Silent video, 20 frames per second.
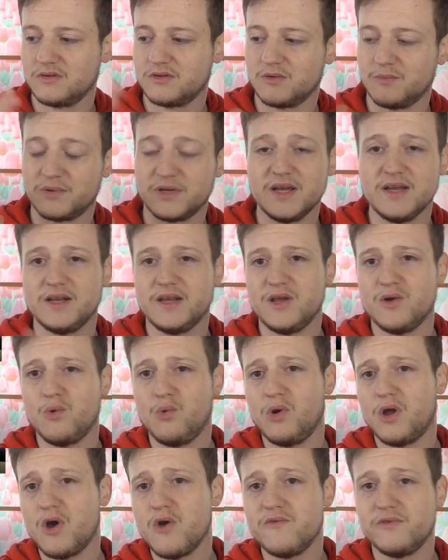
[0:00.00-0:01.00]
completely
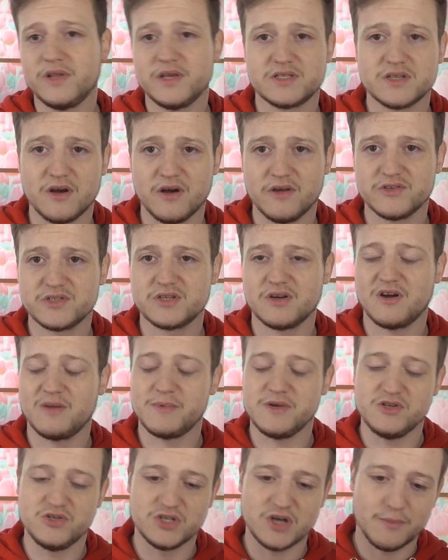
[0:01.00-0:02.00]
all over this answer. I'd
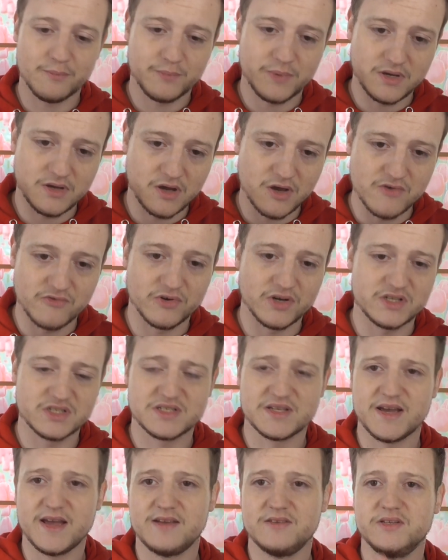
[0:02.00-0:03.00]
be jumping over it and
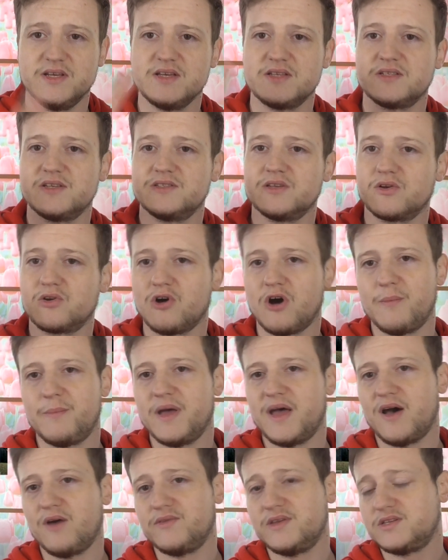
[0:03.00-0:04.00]
saying, this is a
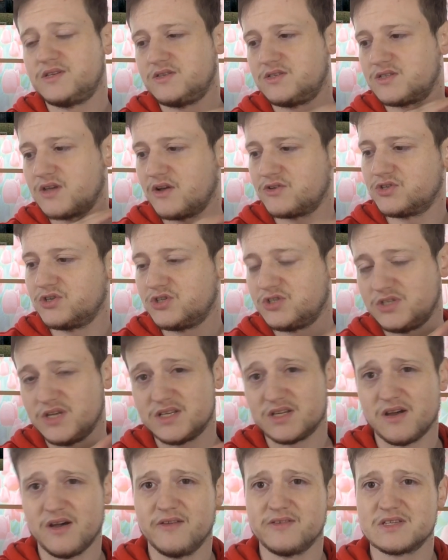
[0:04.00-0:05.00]
cop-out, this is such a
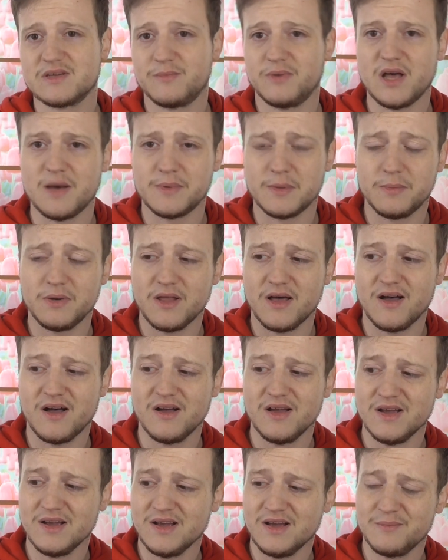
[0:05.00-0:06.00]
shit answer, blah, blah,
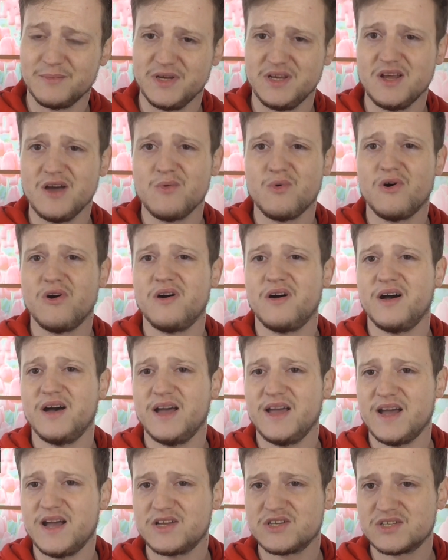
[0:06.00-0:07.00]
blah. But you know what?
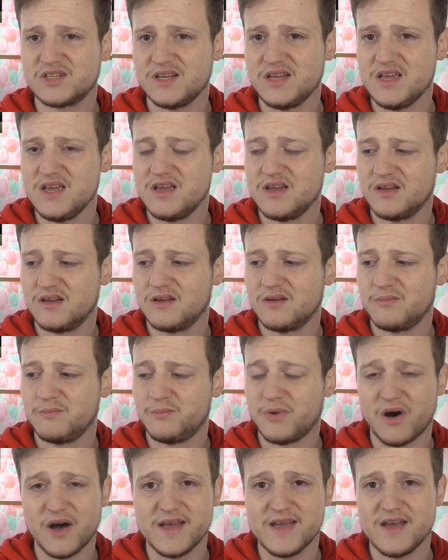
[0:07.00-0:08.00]
I actually
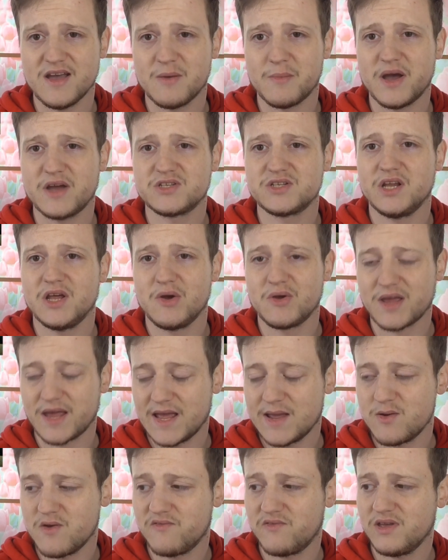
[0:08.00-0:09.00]
buy it, I'm actually
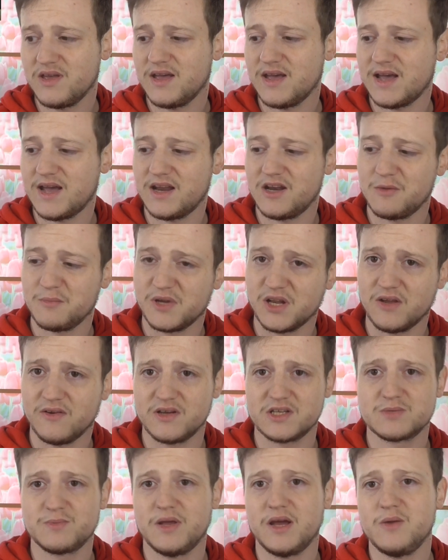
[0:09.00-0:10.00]
okay with it, and I'm going to
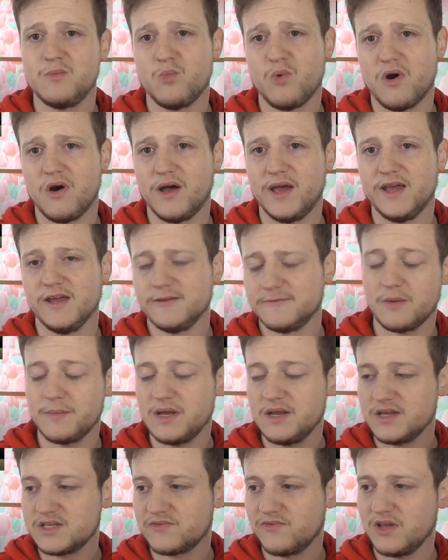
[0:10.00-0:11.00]
explain why. So I
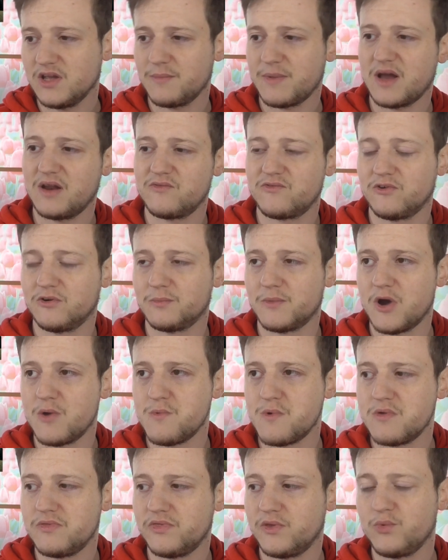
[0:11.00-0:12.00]
mean, let's think about it for a
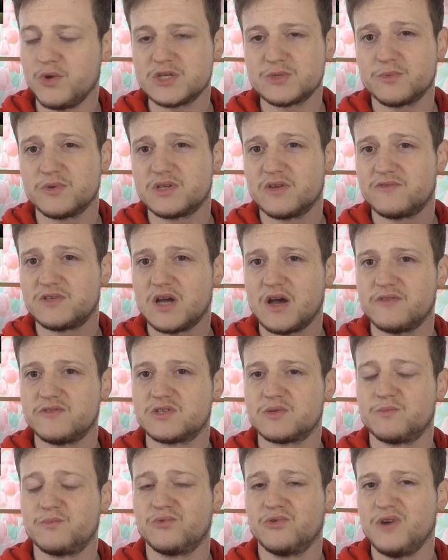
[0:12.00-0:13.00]
moment. The Whisperers have
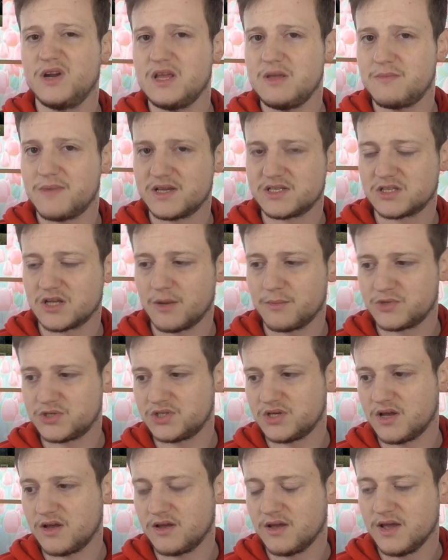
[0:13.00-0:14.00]
done some pretty messed up
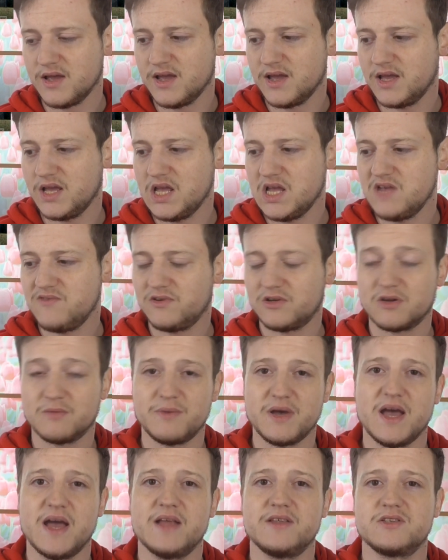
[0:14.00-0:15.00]
shit, even
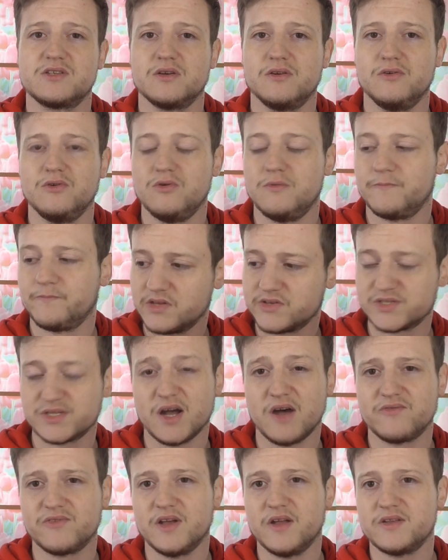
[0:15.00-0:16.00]
compared to the
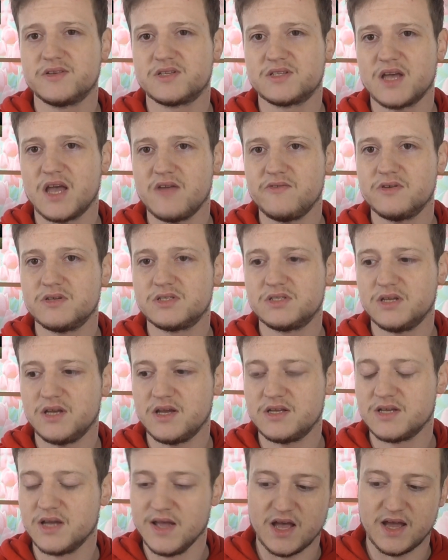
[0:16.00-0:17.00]
stuff that the Saviors
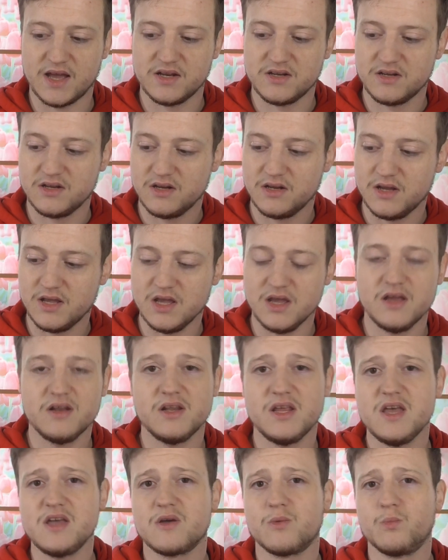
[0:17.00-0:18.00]
did, and here
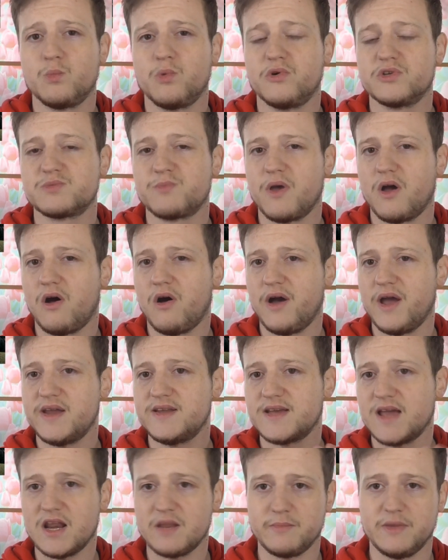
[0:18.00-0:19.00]
Negan was
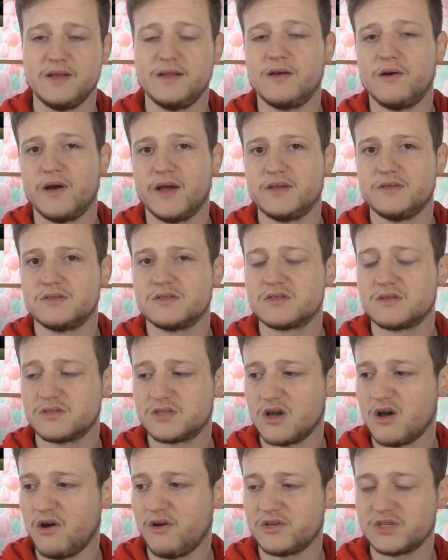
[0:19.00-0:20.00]
behind enemy lines,
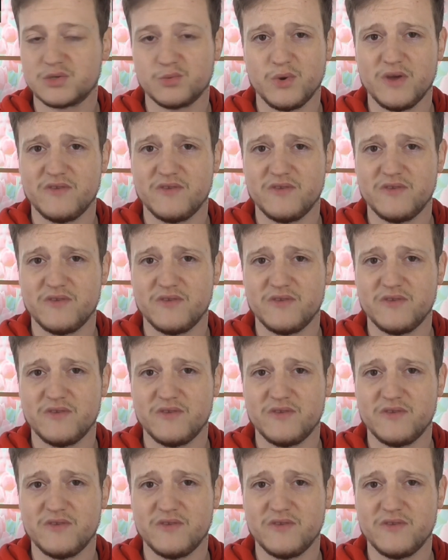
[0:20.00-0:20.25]
tasked